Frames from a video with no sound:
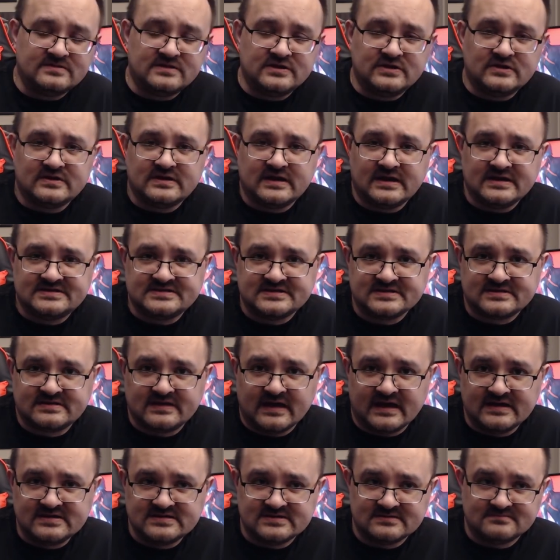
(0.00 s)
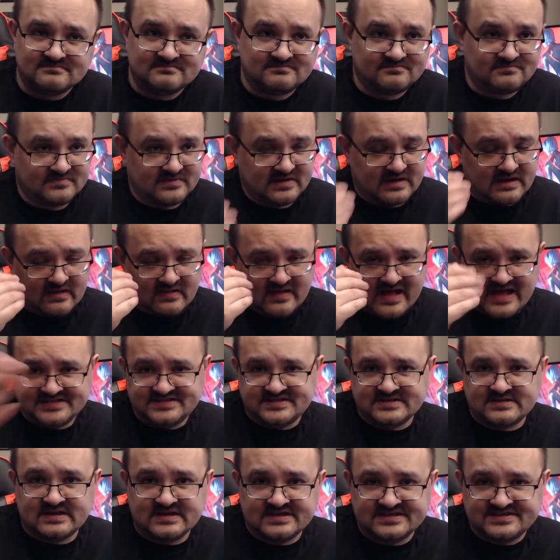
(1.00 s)
the United Kingdom.
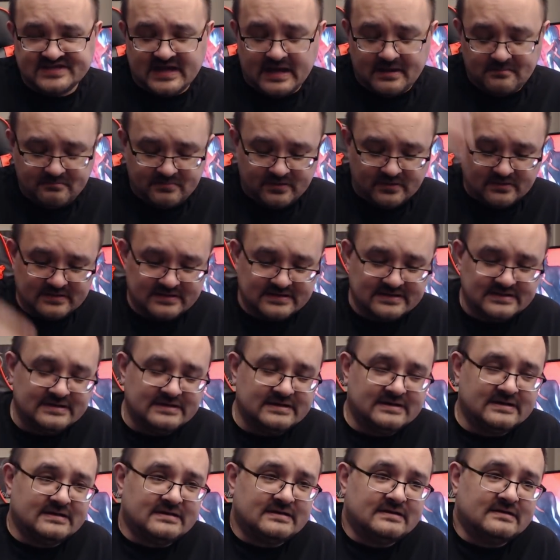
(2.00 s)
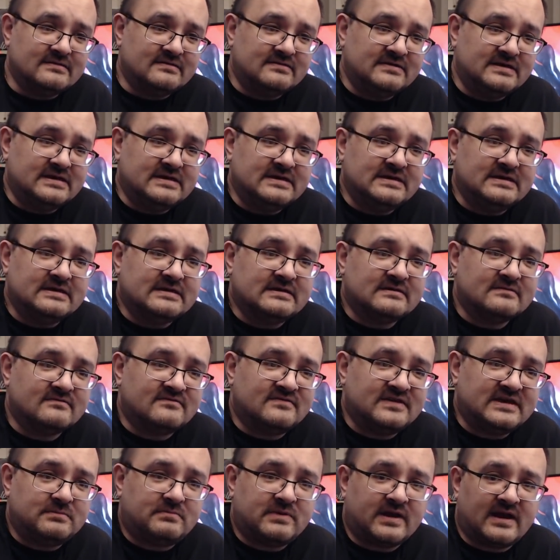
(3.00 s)
Classic example, the
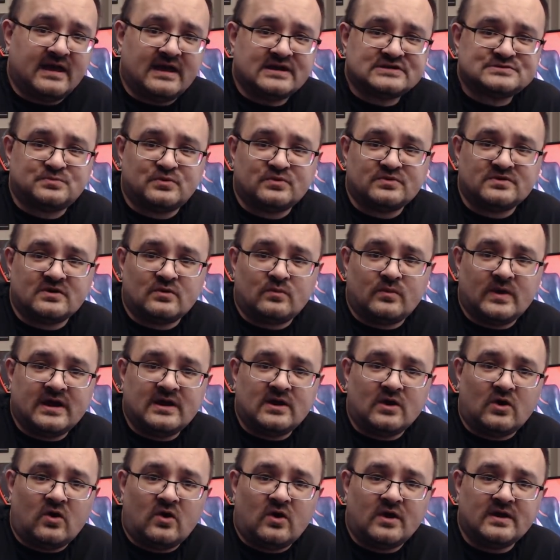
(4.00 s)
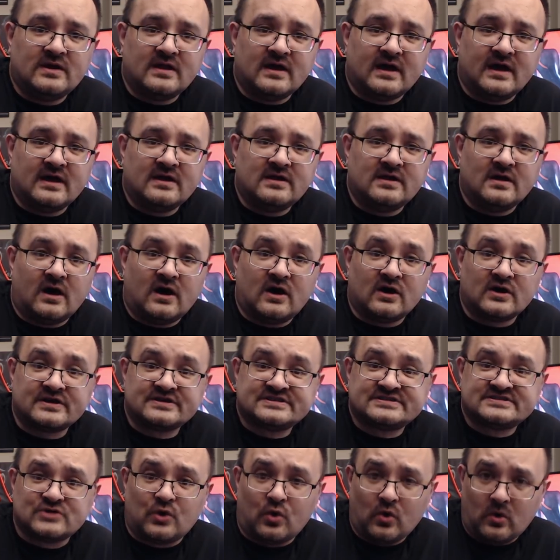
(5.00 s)
Vapor Expo that went on in
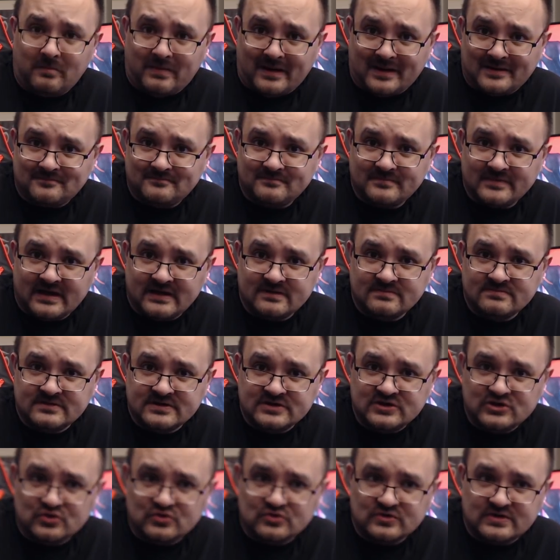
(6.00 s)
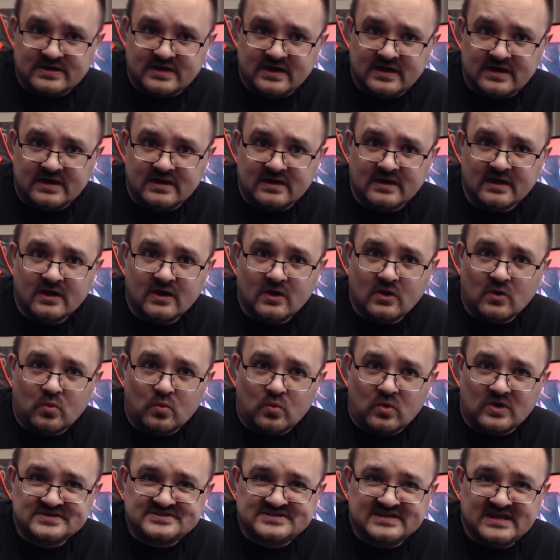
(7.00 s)
October in the UK
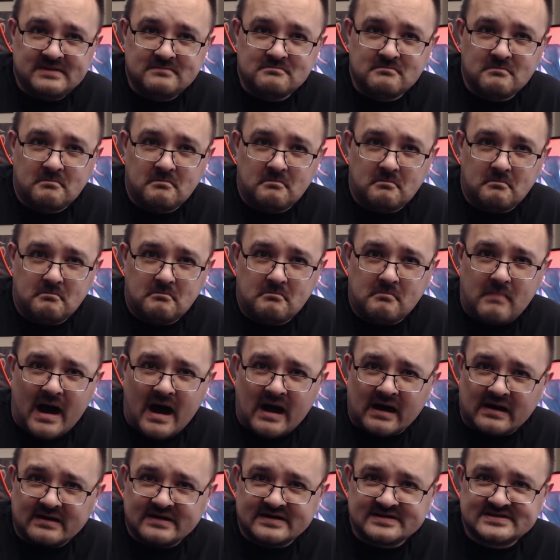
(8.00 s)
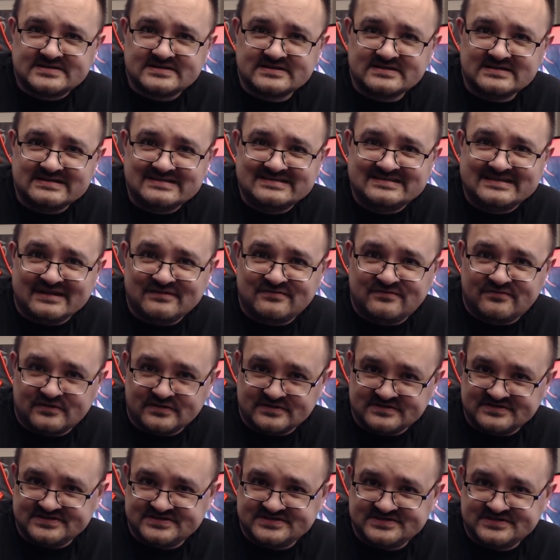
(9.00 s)
was a marked
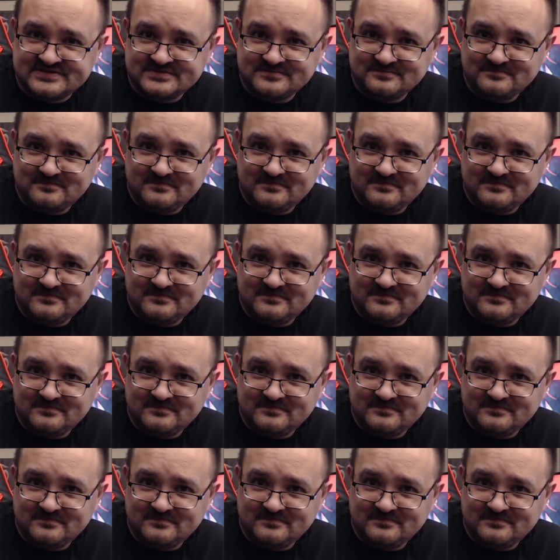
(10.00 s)
difference